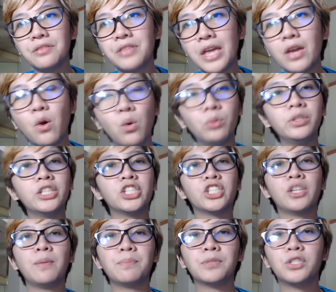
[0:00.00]
they only
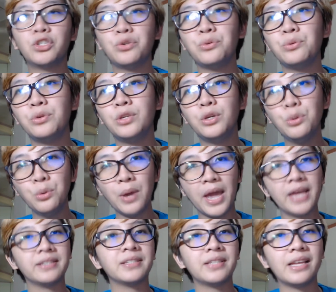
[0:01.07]
ship to U
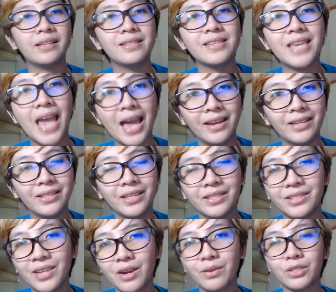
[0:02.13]
S and Canada
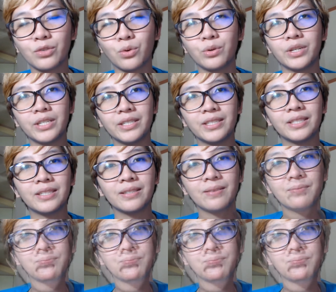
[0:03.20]
territories.